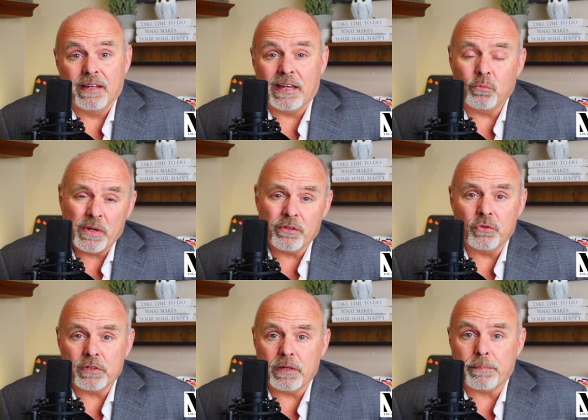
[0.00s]
and whether
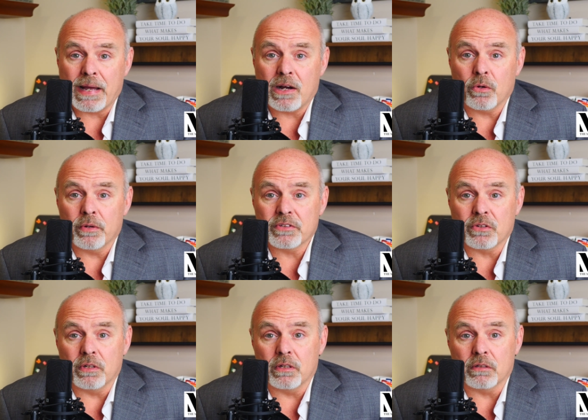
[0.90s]
nuclear power is
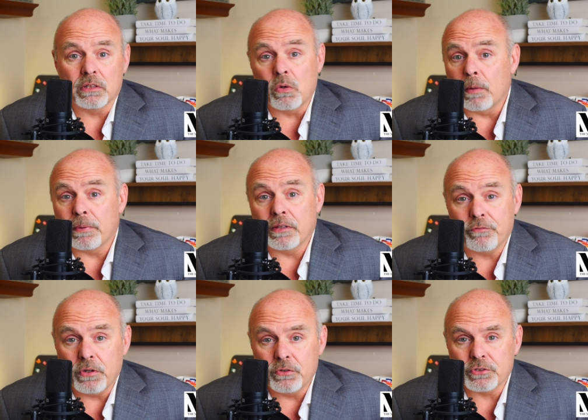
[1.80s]
going to glow up in the
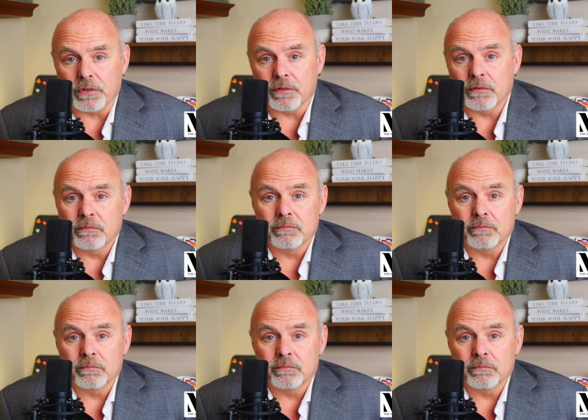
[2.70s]
future.